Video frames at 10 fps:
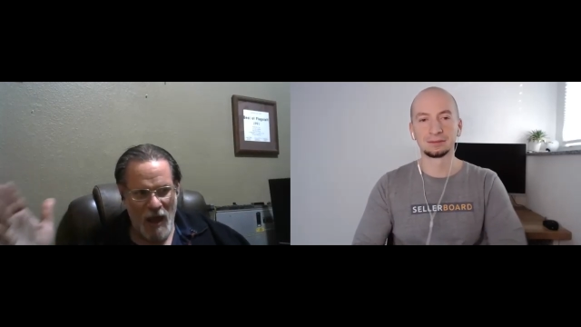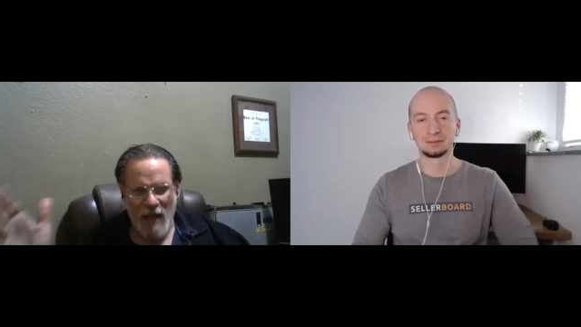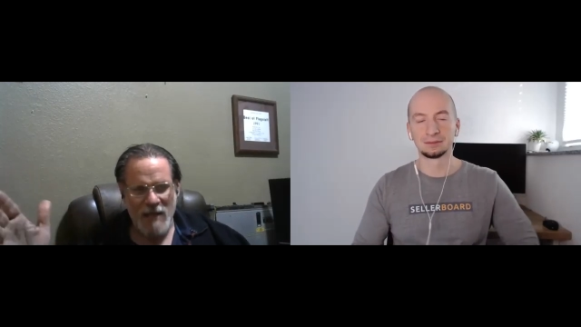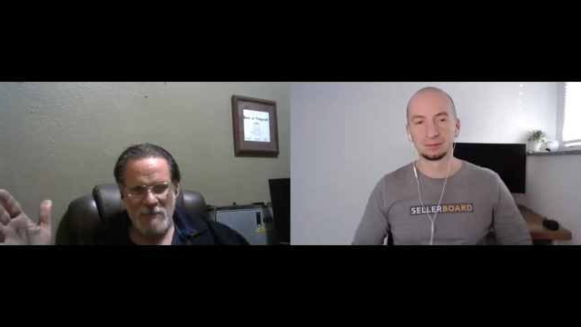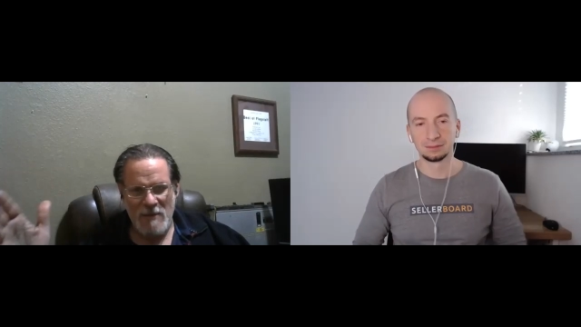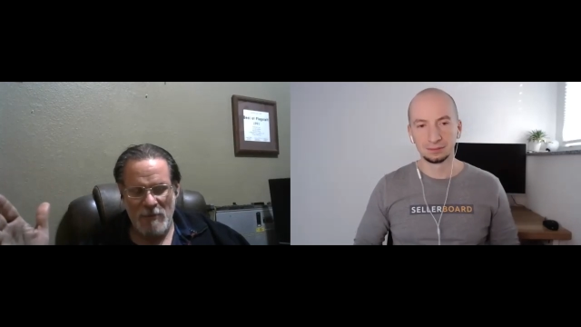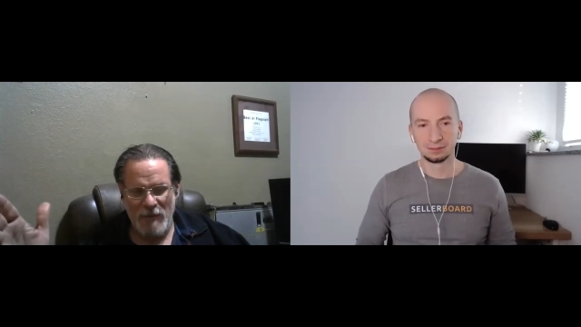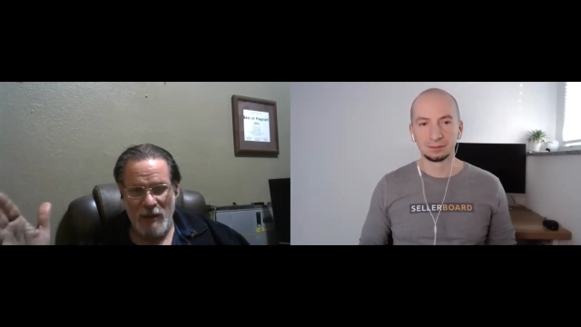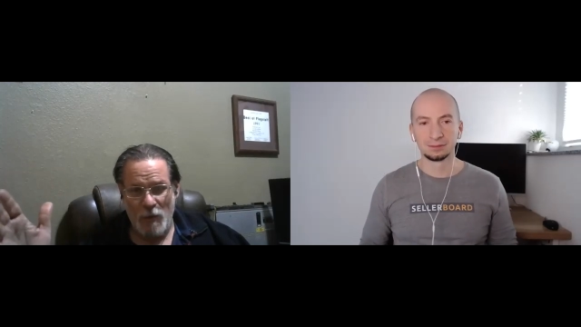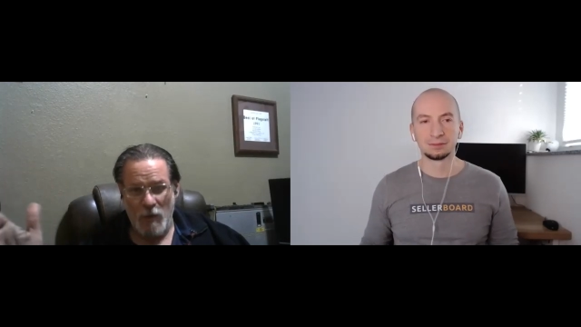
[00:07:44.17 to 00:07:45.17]
Speaker 1: honest people
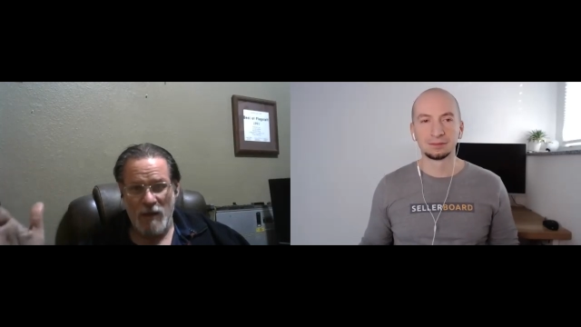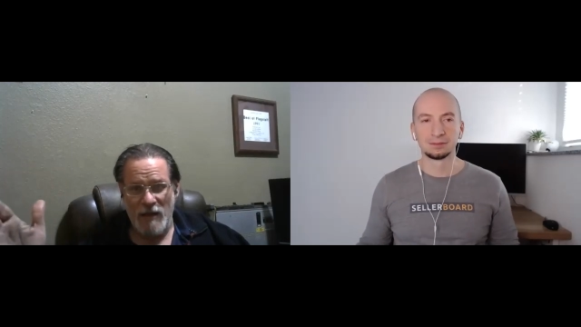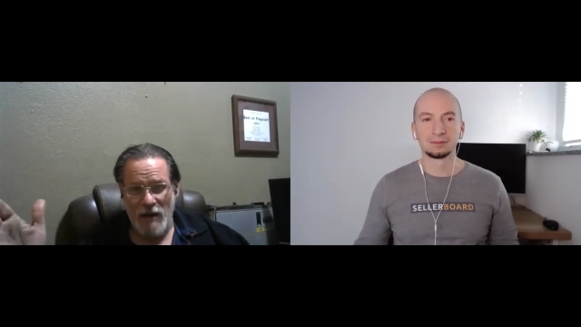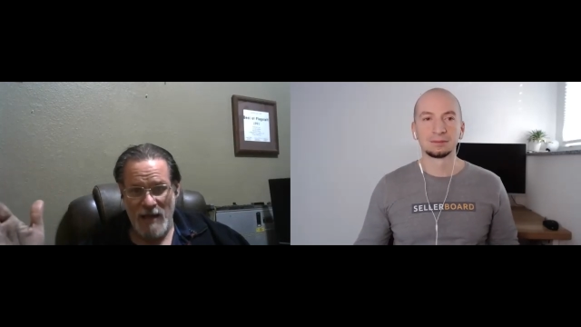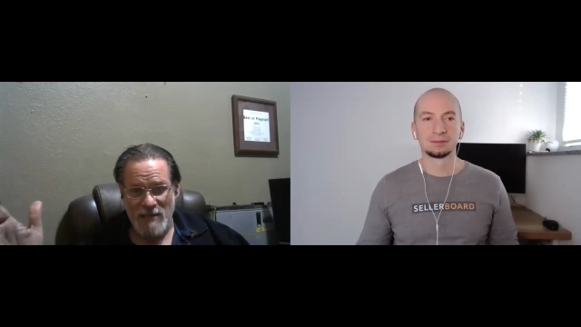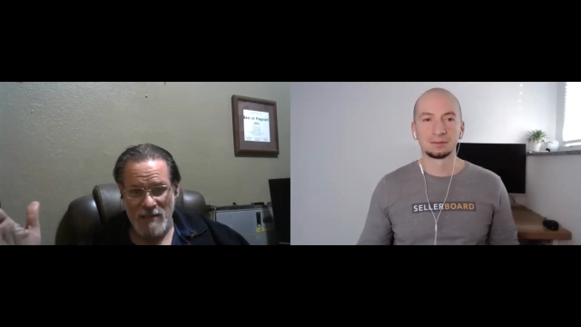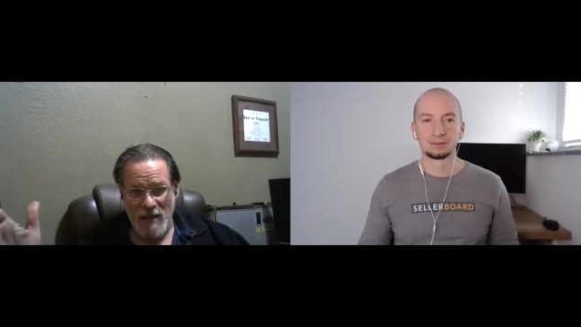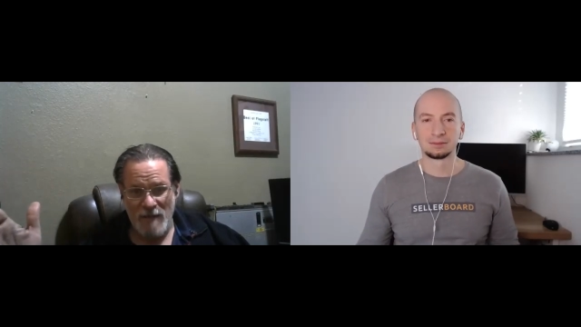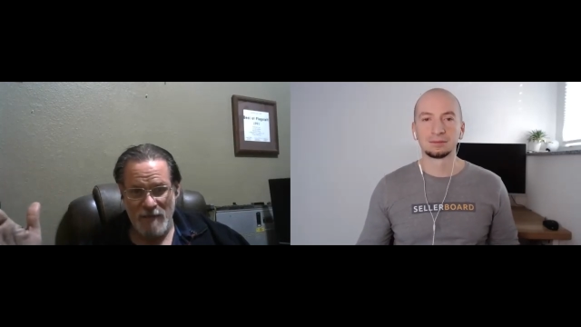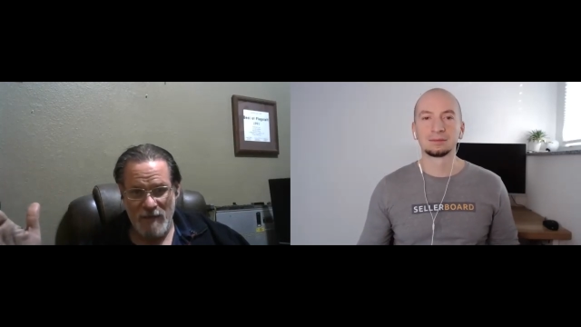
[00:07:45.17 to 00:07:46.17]
that are working their asses
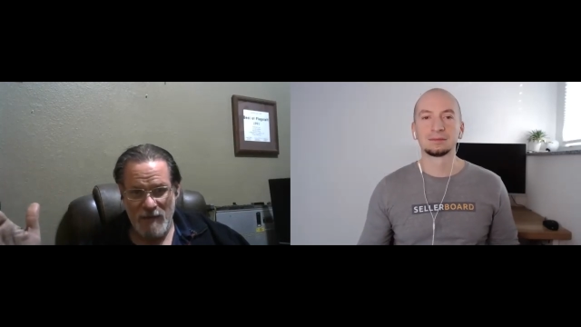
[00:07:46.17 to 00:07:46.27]
off.